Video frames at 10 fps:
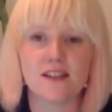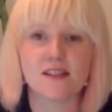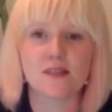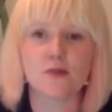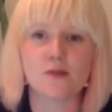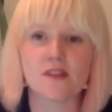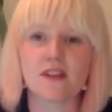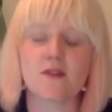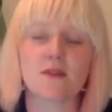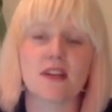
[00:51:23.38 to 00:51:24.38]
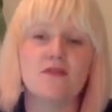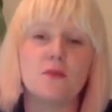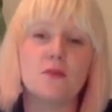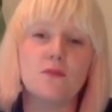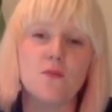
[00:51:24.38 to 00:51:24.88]
discourse in it, or whatever.
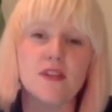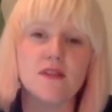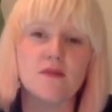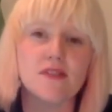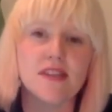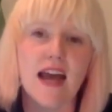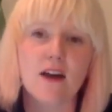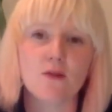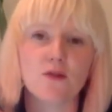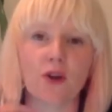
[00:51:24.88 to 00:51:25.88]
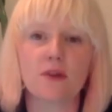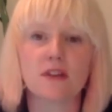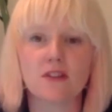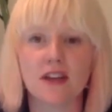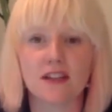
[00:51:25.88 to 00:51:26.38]
We set out
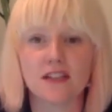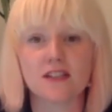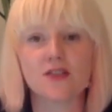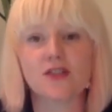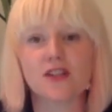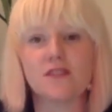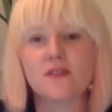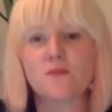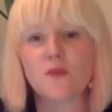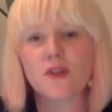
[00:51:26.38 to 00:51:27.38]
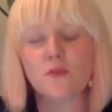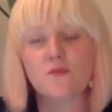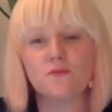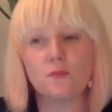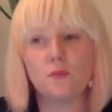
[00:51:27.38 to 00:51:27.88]
knowing that needed to shift, and one of
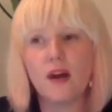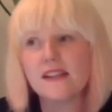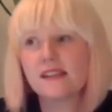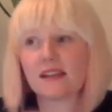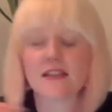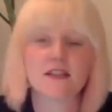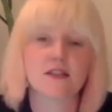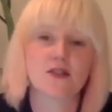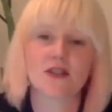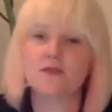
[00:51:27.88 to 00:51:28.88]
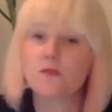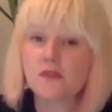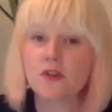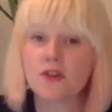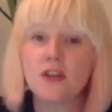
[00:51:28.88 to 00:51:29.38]
the ways that needed to shift
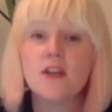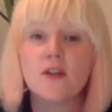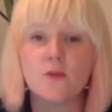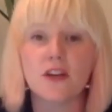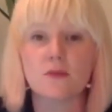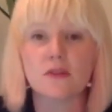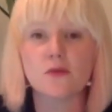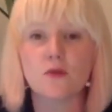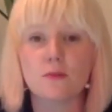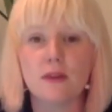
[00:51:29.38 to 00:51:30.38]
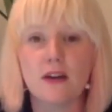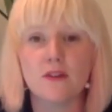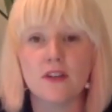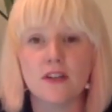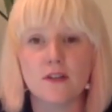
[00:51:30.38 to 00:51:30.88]
was on the way that we talk about
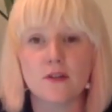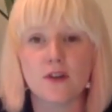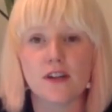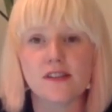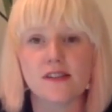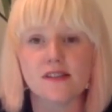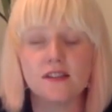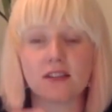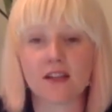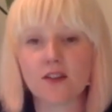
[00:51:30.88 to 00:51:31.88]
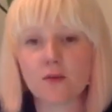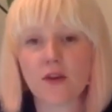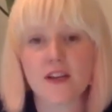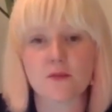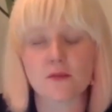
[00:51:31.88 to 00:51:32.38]
the crisis, and the other
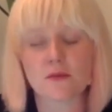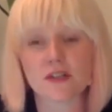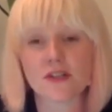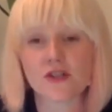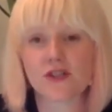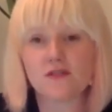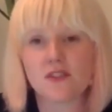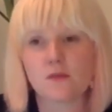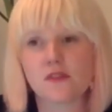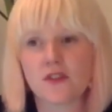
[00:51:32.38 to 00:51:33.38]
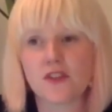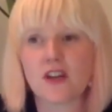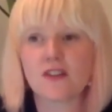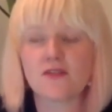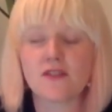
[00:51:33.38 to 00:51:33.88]
way that we wanted to shift it was on the
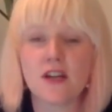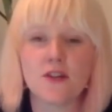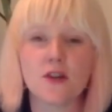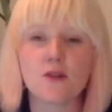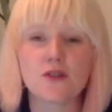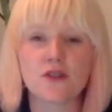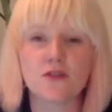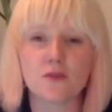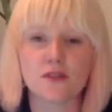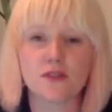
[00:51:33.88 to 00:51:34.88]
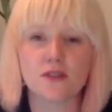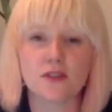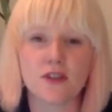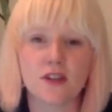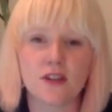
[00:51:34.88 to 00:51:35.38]
kind of notion of
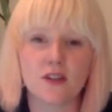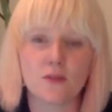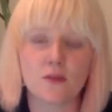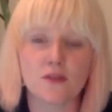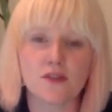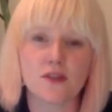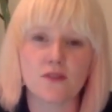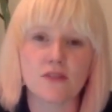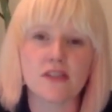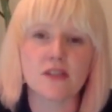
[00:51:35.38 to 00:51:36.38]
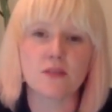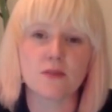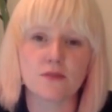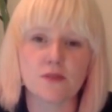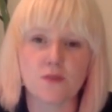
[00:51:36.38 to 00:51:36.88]
what's a
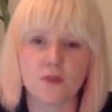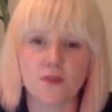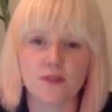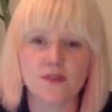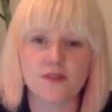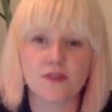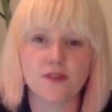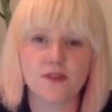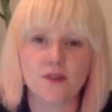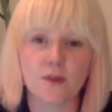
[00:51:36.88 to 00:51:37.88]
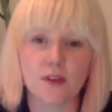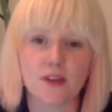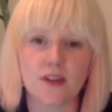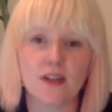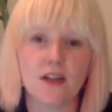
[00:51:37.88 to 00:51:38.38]
reasonable response to it.
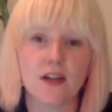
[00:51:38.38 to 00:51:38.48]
